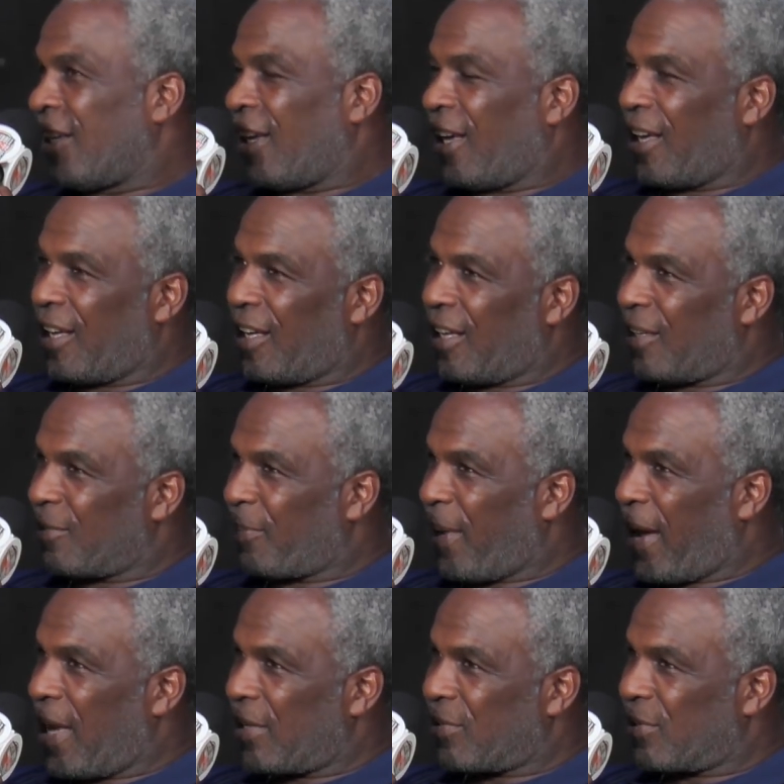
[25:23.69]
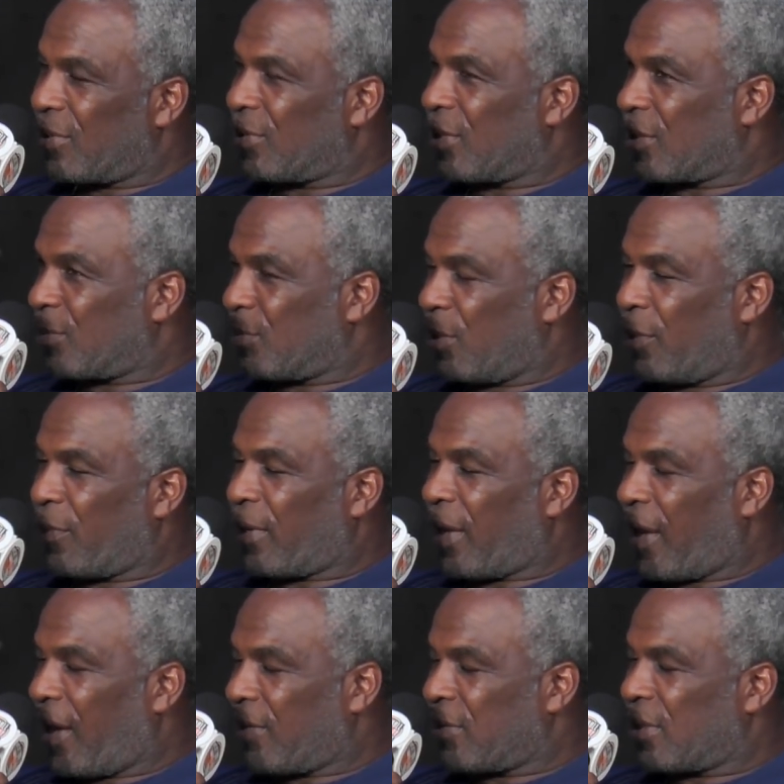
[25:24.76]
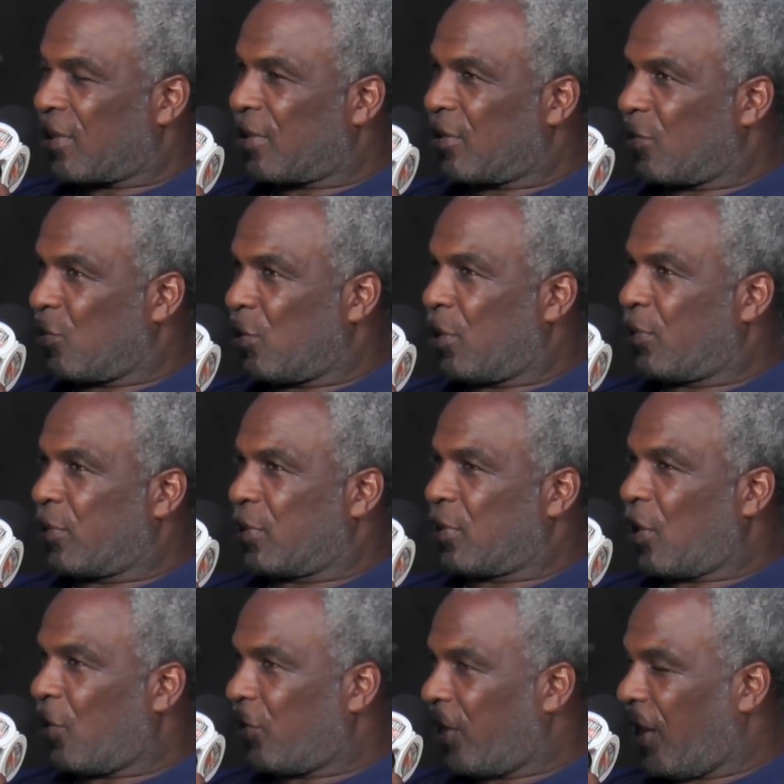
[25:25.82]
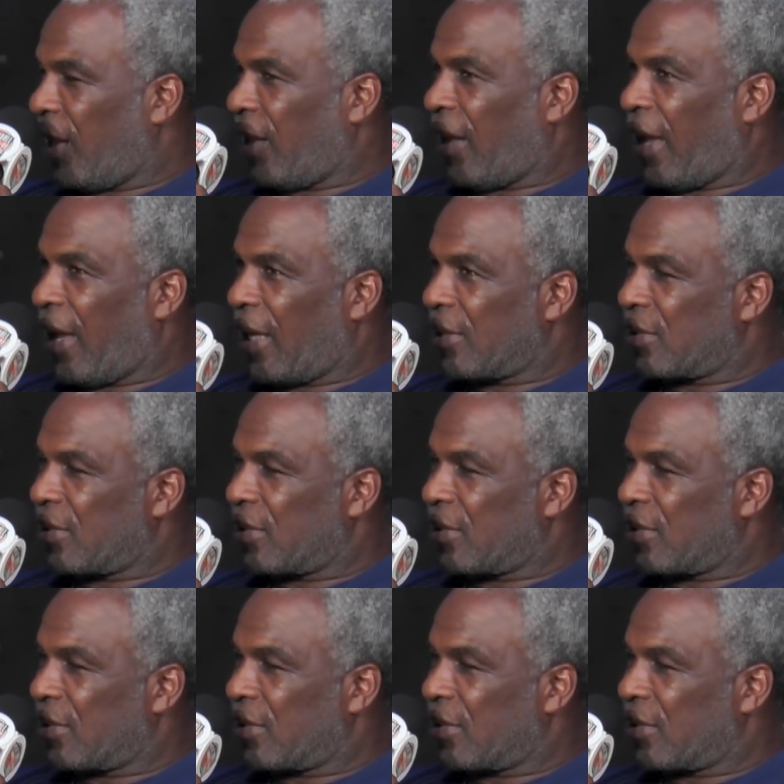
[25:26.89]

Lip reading: Patrick is just more of a guy, just more of a zone-in guy.